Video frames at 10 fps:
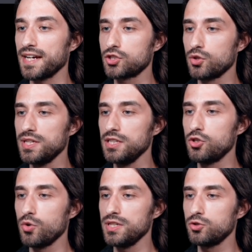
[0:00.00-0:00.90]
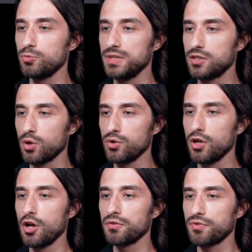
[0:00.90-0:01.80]
actually going to be called
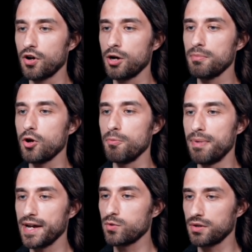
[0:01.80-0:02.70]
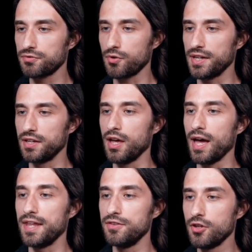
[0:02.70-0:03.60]
from a background thread
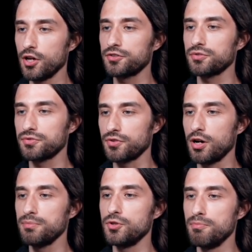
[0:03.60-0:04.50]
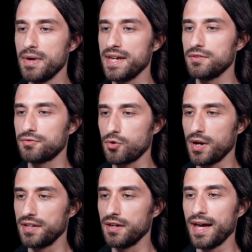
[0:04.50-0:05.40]
and not from the main
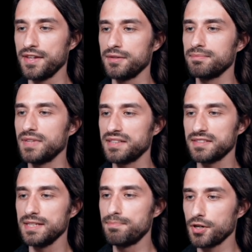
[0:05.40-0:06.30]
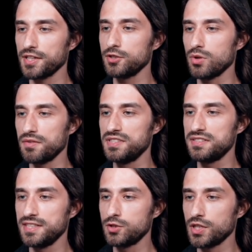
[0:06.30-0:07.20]
thread. And that's important to have this
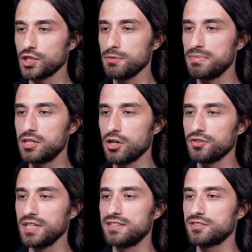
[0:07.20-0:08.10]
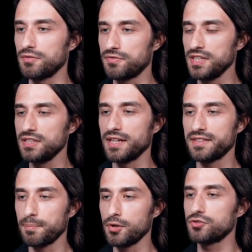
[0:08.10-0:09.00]
situation because it's something that
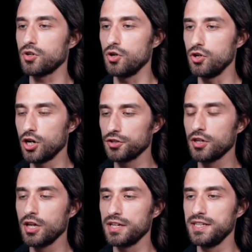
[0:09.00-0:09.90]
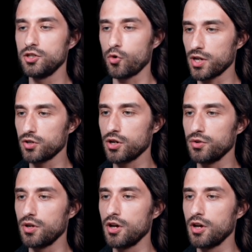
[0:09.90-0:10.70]
happens a lot in real code.